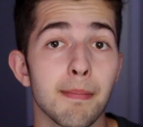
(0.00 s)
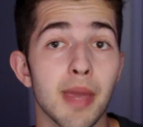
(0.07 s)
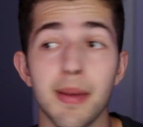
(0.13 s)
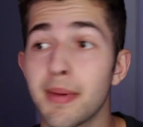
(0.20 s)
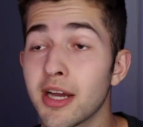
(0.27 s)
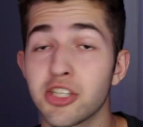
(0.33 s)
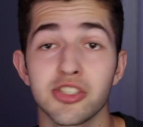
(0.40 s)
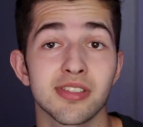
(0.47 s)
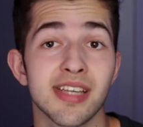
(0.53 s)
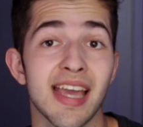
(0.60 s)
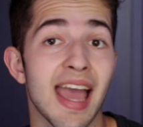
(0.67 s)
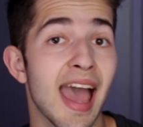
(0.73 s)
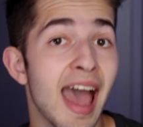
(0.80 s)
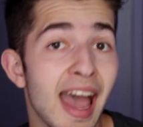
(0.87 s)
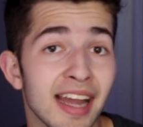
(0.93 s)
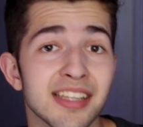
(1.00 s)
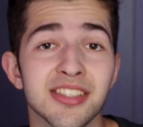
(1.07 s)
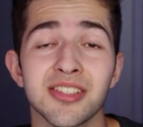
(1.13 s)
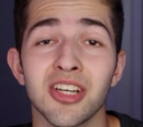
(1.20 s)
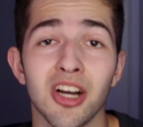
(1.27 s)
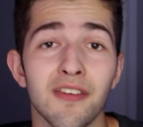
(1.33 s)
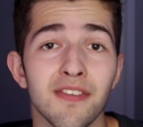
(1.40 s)
Maybe I should say
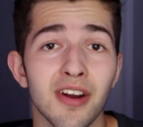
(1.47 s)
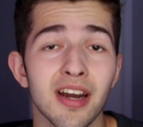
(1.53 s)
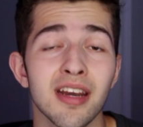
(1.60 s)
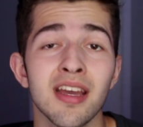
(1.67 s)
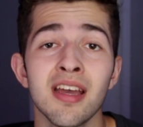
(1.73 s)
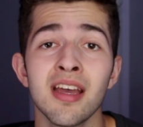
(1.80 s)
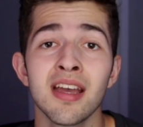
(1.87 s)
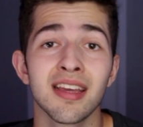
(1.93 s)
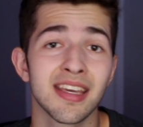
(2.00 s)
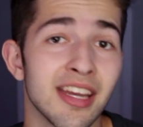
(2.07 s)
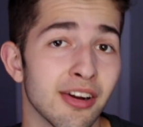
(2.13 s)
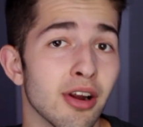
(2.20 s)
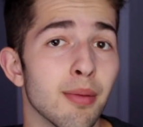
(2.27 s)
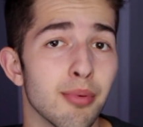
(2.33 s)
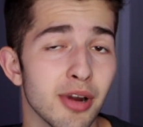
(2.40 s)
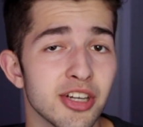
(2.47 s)
ex-girlfriend, Kiera